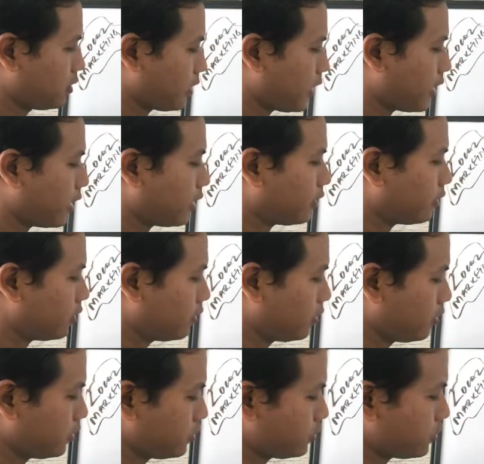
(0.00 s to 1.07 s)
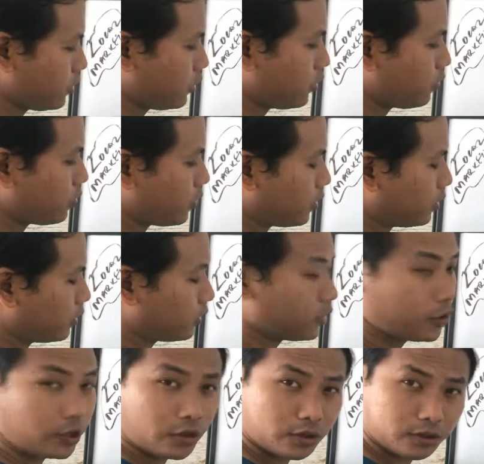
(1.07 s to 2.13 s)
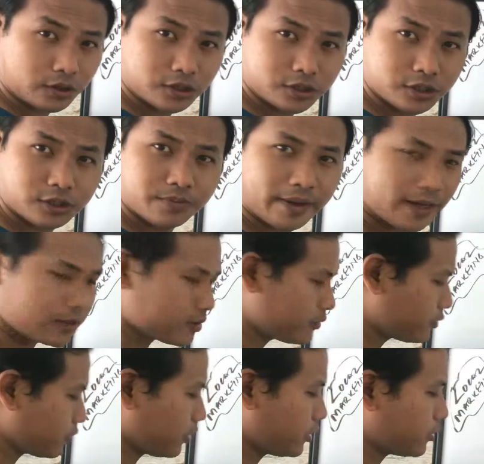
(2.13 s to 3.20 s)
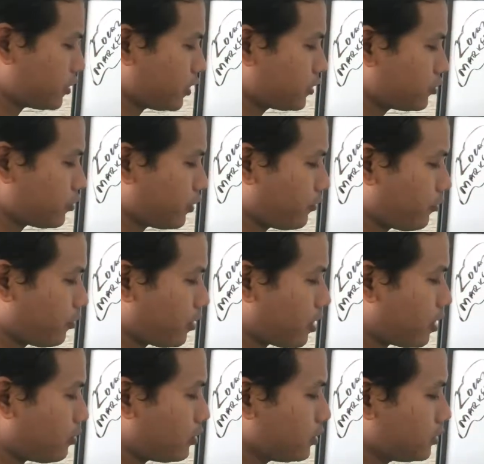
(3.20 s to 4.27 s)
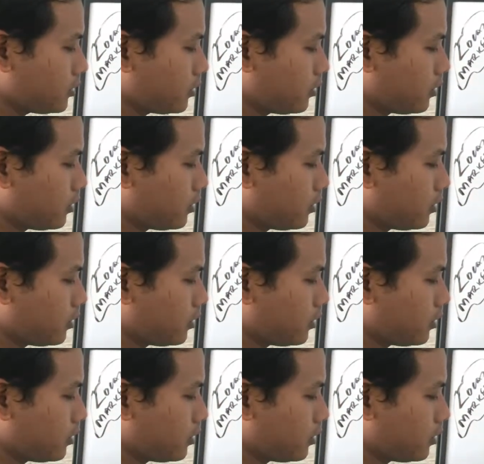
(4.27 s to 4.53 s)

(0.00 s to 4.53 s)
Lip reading: And say you work, because it's passive, so it's 24 hours